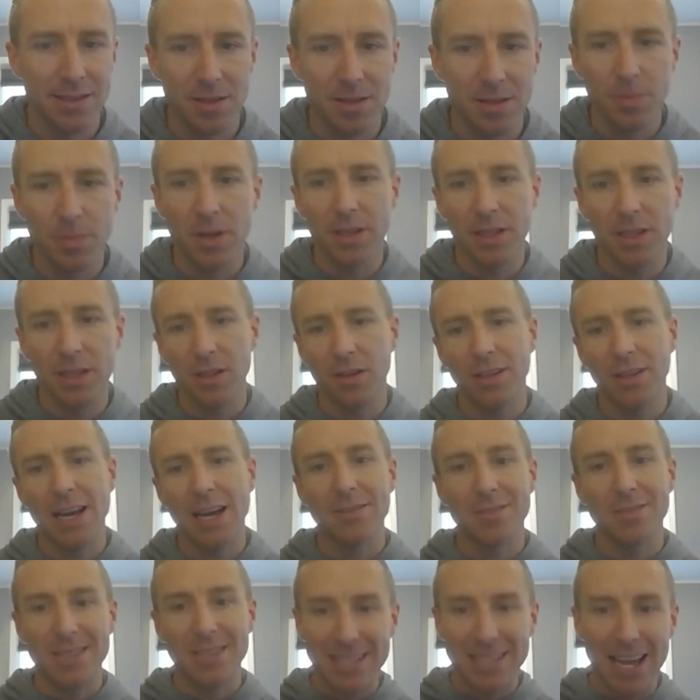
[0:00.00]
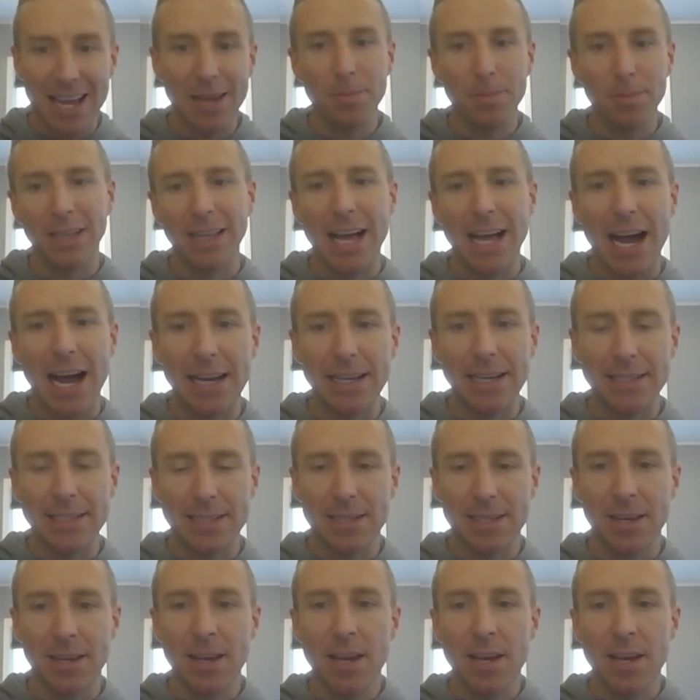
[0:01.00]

depending on how stabilized